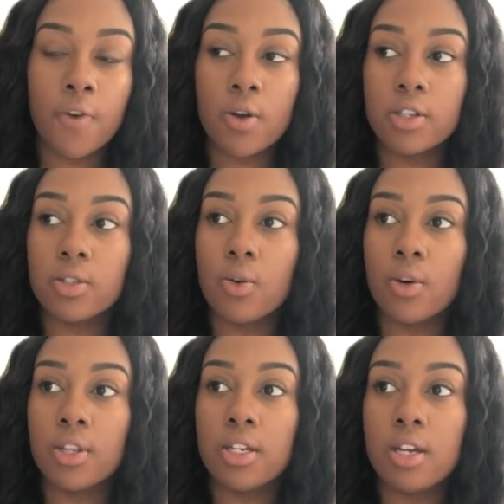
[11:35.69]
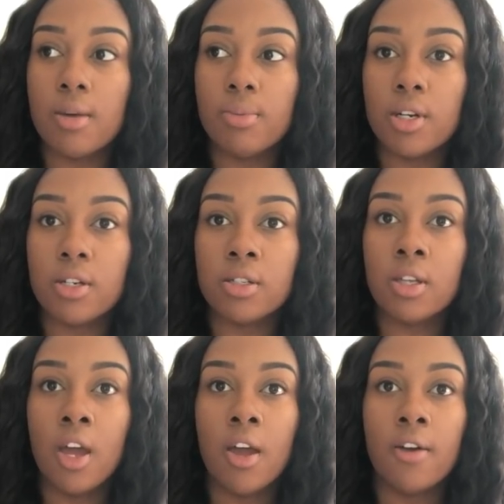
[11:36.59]
Focus on the numbers
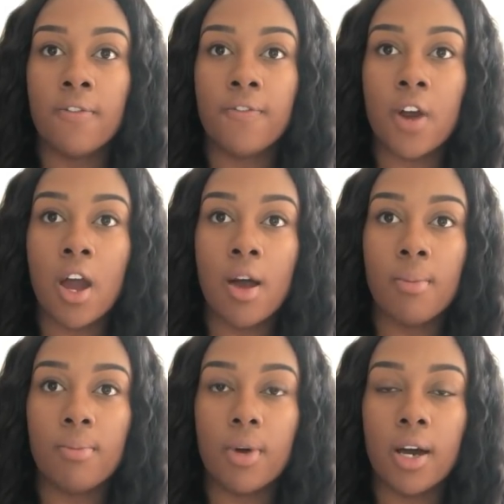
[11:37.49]
from,